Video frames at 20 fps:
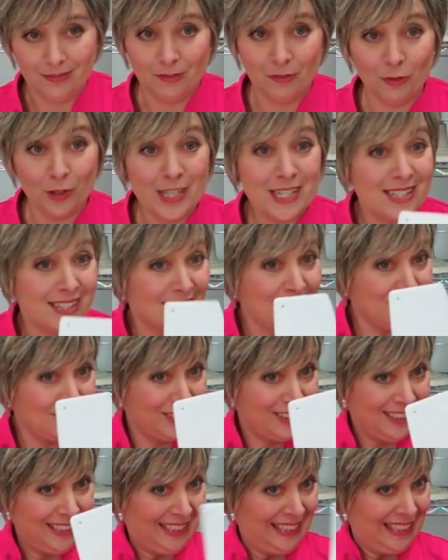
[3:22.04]
Free stuff.
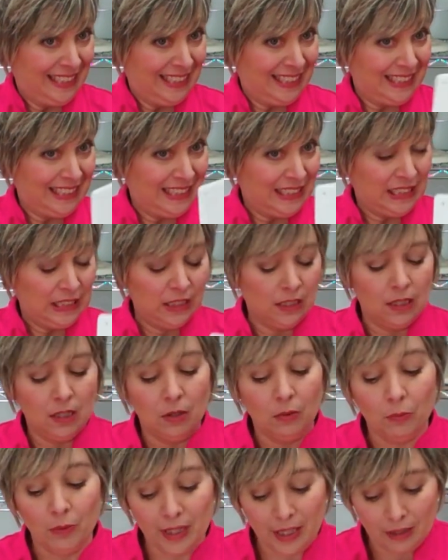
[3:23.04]

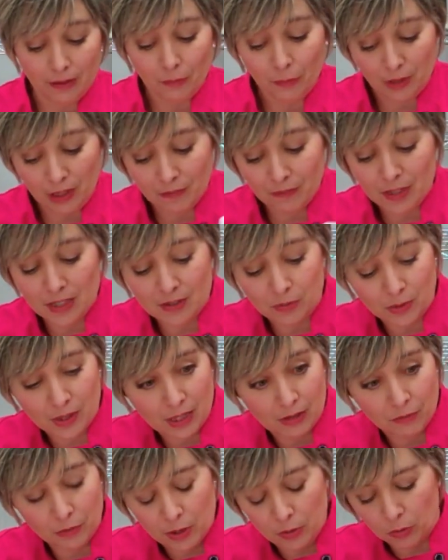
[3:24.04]
We give these with
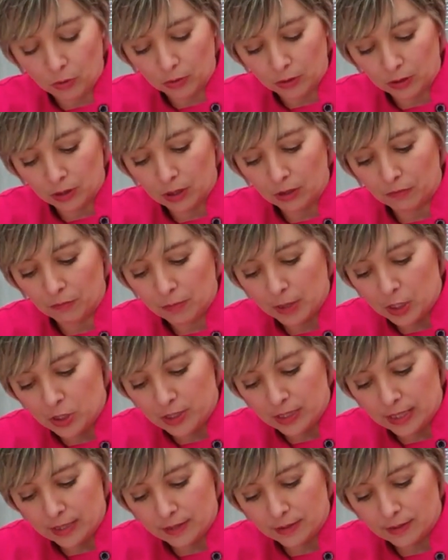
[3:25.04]
every order of mesh
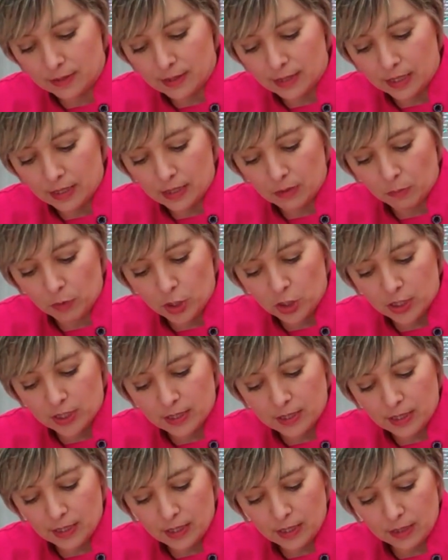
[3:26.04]
stencils, and then we just
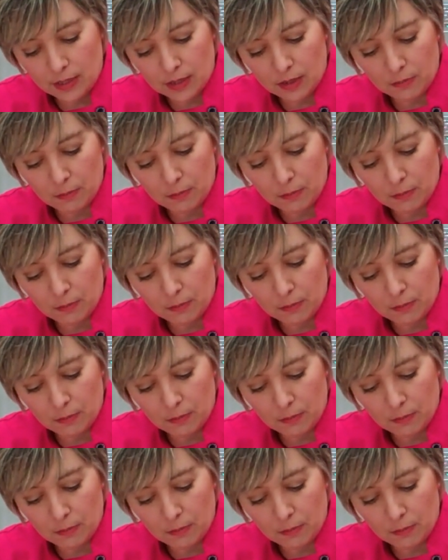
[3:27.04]
take the